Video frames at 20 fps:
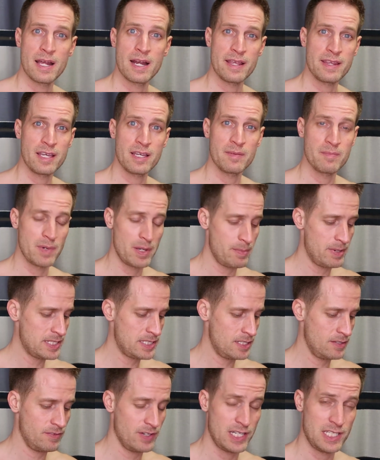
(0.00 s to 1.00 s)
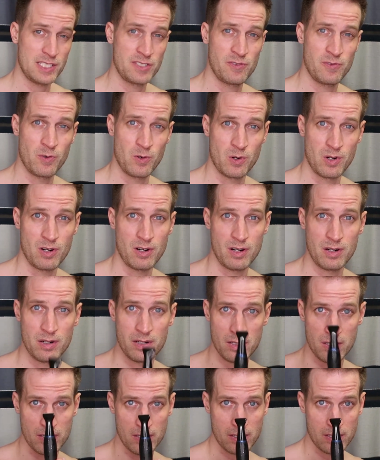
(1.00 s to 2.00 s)
I think my best advice
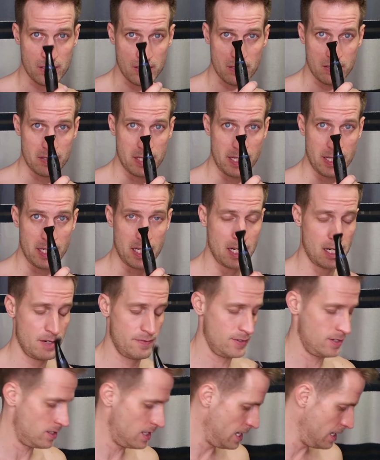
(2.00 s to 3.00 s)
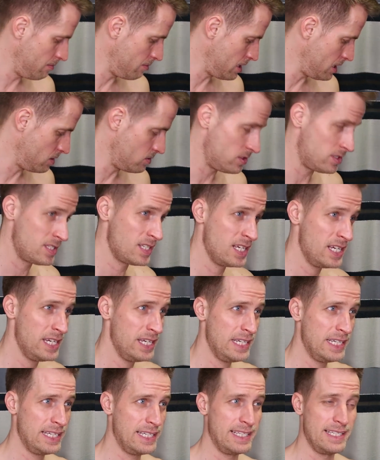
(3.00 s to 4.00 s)
for taking care of your eyebrows
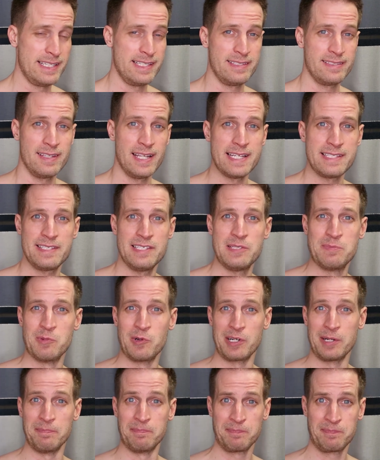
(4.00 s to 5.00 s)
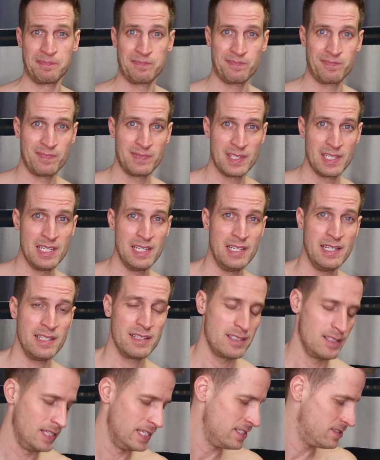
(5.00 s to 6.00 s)
is less is more.
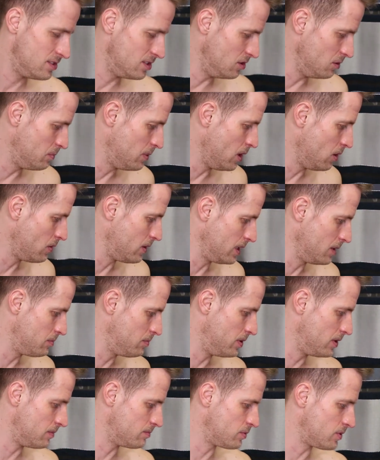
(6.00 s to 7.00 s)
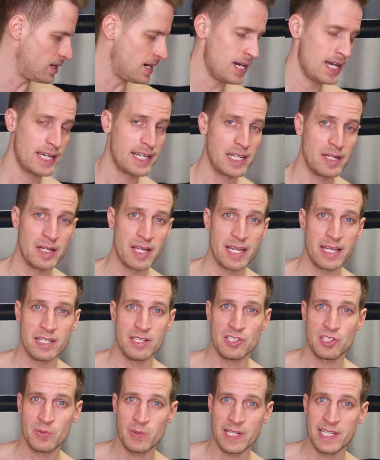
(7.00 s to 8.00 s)
The less you poke and prod
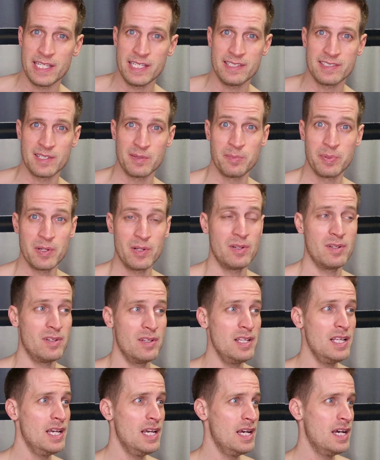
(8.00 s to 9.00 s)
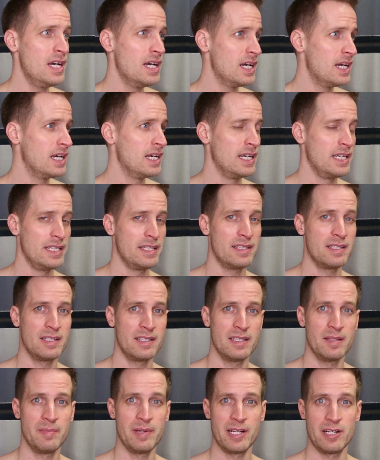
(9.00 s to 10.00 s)
and tweeze and pull,
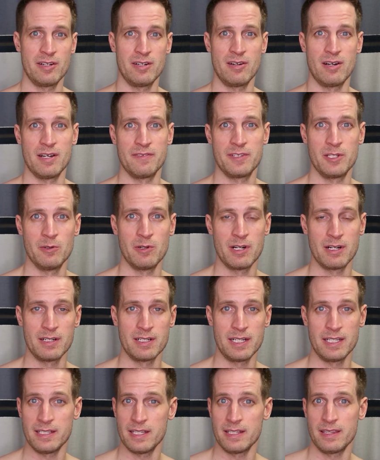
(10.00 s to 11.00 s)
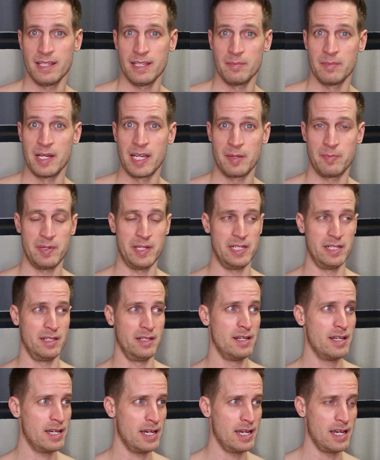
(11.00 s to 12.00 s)
the better off you are, I think, in my
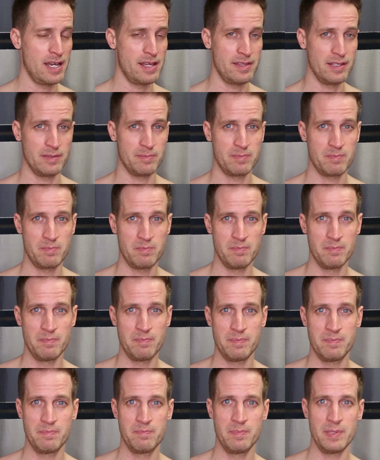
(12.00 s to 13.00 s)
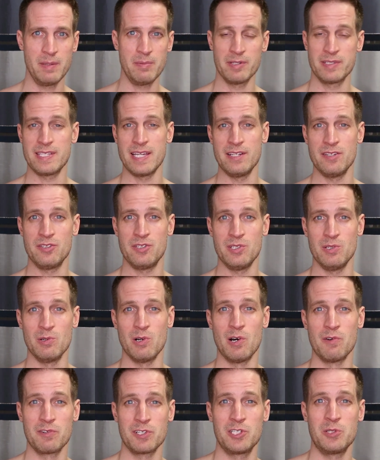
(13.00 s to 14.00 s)
opinion. I think people tend
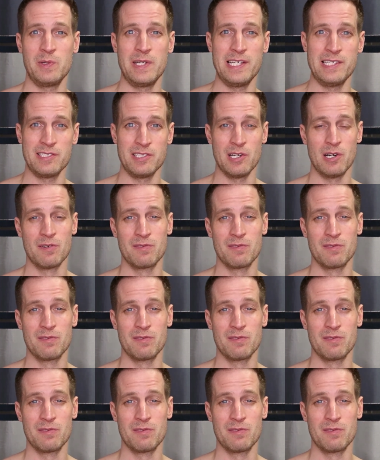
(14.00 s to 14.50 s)
to over tweeze and